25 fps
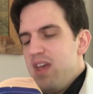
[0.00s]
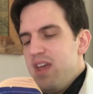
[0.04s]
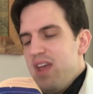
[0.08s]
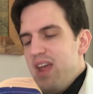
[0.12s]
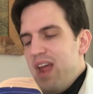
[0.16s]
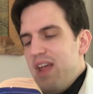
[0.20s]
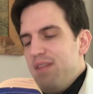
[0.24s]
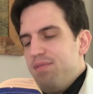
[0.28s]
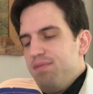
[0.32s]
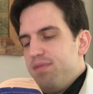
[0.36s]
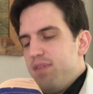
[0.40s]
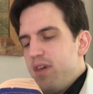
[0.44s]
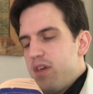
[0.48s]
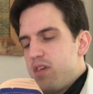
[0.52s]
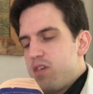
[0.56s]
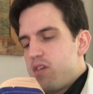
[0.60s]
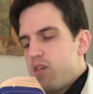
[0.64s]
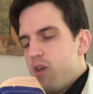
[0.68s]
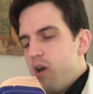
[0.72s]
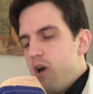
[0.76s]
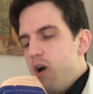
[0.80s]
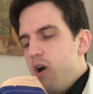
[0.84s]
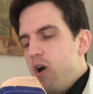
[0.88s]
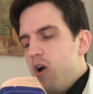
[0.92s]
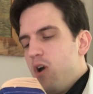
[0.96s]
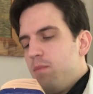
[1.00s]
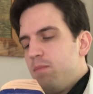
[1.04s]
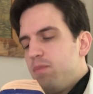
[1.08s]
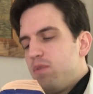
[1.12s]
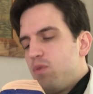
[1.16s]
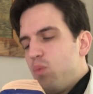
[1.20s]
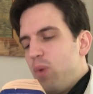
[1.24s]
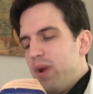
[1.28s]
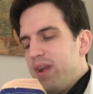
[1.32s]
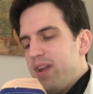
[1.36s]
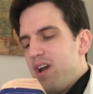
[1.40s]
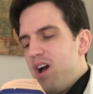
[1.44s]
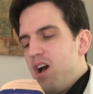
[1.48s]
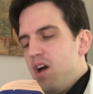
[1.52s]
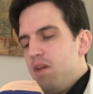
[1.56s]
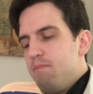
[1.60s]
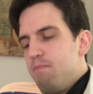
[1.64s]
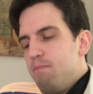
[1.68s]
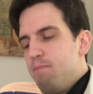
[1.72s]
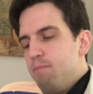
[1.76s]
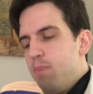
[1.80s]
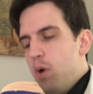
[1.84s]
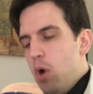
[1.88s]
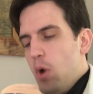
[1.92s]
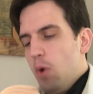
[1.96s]
and thus armed went
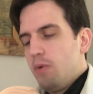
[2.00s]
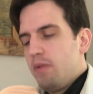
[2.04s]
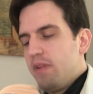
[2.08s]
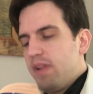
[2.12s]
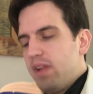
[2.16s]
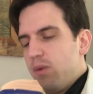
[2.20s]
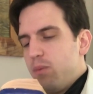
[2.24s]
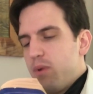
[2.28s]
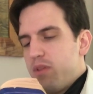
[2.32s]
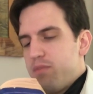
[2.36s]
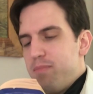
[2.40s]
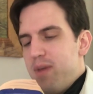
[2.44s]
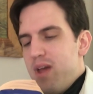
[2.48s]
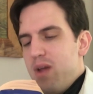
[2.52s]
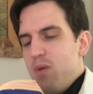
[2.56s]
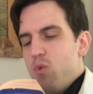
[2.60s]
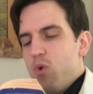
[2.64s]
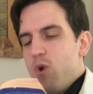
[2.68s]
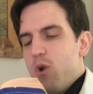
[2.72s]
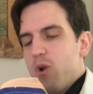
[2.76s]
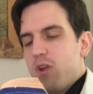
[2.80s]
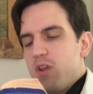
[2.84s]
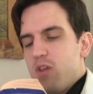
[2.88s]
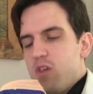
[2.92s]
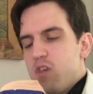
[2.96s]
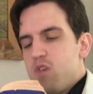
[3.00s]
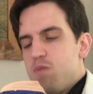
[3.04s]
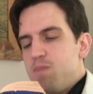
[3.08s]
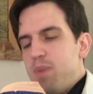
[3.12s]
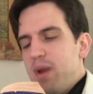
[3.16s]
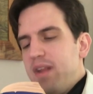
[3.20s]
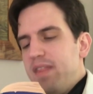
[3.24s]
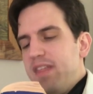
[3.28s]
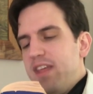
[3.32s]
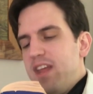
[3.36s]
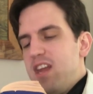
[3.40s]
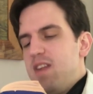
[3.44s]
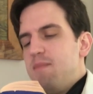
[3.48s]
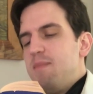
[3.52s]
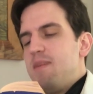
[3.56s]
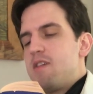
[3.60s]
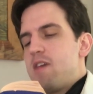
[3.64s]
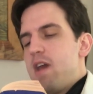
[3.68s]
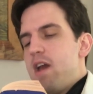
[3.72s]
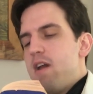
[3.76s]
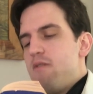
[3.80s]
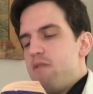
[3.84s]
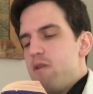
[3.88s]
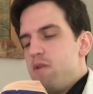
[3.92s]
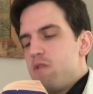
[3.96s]
on boldly with my work in spite of the enemy's
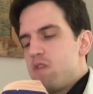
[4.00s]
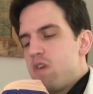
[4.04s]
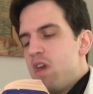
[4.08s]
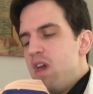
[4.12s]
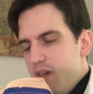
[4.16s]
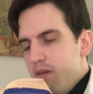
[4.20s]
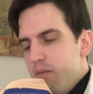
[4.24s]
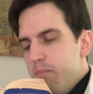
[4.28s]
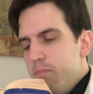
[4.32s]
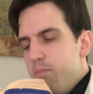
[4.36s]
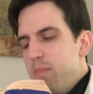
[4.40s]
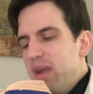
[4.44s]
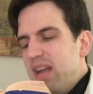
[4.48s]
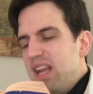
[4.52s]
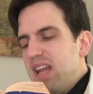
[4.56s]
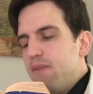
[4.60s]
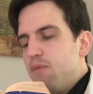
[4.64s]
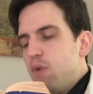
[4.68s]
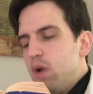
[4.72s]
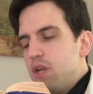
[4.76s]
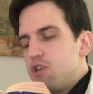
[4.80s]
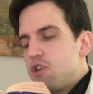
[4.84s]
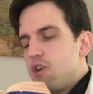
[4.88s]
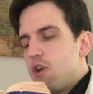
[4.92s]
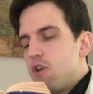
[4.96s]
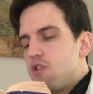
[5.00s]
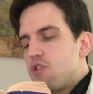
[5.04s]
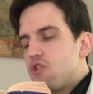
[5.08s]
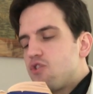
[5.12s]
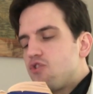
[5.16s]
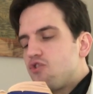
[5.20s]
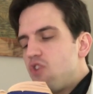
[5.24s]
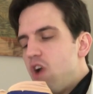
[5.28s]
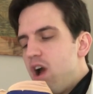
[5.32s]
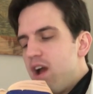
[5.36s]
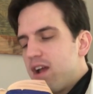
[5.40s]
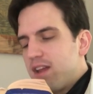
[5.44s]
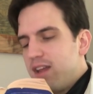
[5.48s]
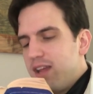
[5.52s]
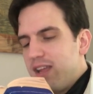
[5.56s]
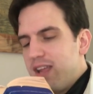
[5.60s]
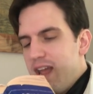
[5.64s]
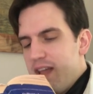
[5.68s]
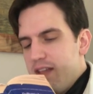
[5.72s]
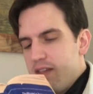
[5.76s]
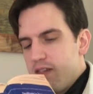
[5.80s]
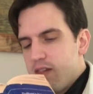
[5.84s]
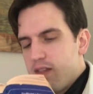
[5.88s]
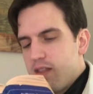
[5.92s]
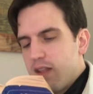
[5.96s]
arrows, many of which struck
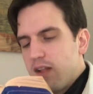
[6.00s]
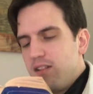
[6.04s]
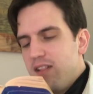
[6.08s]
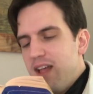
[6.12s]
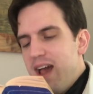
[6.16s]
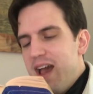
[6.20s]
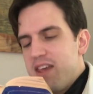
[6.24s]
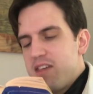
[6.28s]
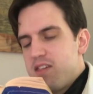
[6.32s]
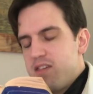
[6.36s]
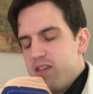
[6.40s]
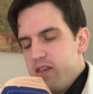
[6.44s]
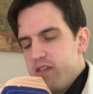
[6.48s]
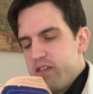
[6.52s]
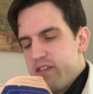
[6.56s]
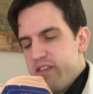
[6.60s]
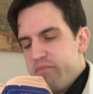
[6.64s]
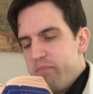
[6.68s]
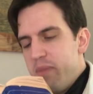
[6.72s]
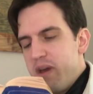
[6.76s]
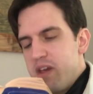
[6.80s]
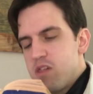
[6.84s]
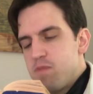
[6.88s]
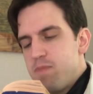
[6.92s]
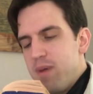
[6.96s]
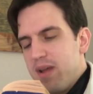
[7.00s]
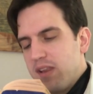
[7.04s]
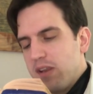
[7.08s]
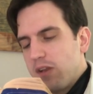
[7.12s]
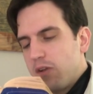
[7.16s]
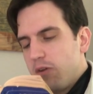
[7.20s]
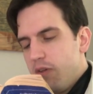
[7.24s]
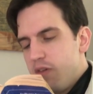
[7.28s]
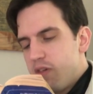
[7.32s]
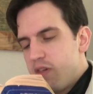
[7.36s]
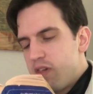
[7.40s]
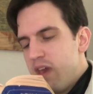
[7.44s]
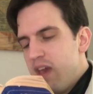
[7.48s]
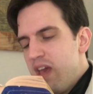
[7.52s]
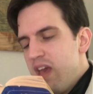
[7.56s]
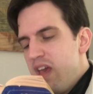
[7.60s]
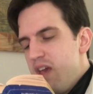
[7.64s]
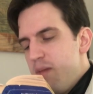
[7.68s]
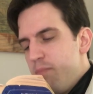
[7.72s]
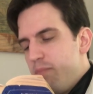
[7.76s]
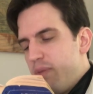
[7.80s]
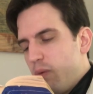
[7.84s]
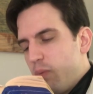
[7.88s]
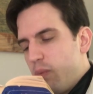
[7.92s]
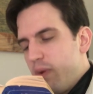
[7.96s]
against the glasses of my spectacles,
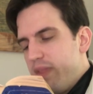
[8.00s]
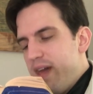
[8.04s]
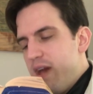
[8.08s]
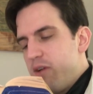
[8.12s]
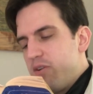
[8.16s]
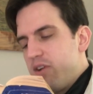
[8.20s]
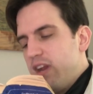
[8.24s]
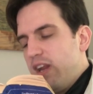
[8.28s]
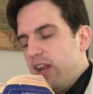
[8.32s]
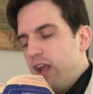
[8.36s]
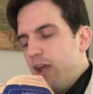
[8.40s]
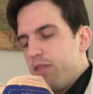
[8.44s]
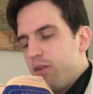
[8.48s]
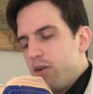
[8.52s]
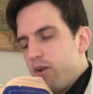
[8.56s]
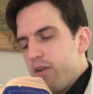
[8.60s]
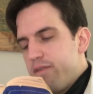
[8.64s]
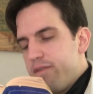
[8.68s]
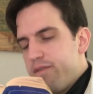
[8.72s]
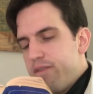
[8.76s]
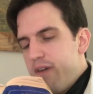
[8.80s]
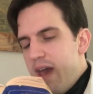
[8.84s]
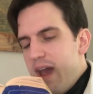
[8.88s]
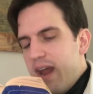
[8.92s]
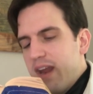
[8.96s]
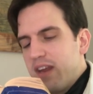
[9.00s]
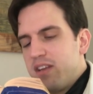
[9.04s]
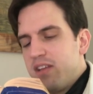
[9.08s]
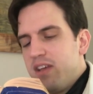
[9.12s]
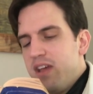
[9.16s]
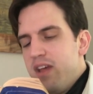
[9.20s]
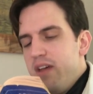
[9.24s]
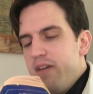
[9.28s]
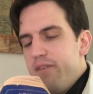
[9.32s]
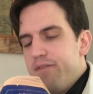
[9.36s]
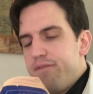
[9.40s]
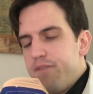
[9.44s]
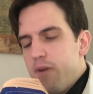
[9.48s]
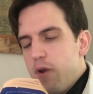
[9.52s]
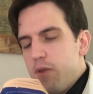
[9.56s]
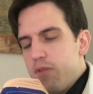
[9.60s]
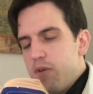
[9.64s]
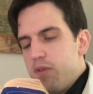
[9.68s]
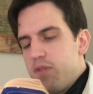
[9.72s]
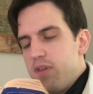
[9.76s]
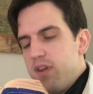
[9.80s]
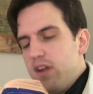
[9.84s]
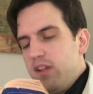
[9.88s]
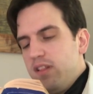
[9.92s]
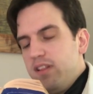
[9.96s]
but without any other effect,
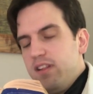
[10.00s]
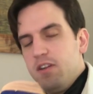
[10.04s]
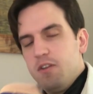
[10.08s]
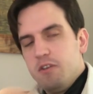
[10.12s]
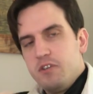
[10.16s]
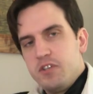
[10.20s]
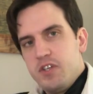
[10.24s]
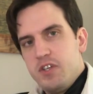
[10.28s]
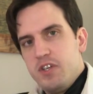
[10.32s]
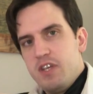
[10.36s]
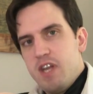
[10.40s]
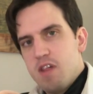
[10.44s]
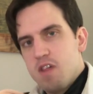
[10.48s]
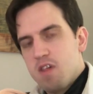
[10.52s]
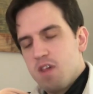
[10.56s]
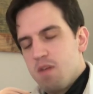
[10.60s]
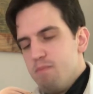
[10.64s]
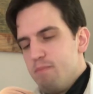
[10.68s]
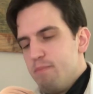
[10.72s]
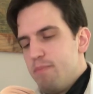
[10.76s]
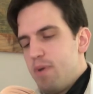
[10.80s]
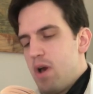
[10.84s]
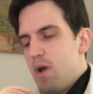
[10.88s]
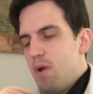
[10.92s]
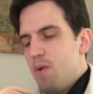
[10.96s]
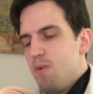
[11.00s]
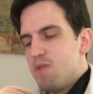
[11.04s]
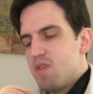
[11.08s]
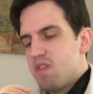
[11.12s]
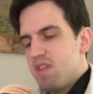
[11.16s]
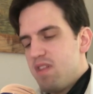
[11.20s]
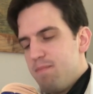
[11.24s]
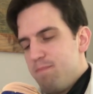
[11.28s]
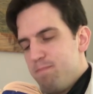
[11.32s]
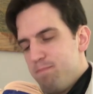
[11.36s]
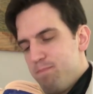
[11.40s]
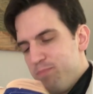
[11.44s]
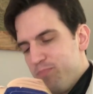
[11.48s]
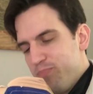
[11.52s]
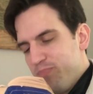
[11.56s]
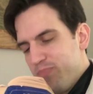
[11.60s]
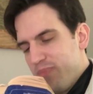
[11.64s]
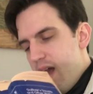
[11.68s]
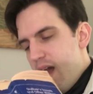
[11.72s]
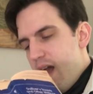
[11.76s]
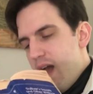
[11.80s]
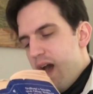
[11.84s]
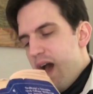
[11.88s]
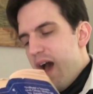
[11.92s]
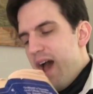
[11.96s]
further than a little to discompose them.
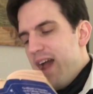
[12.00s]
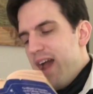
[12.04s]
I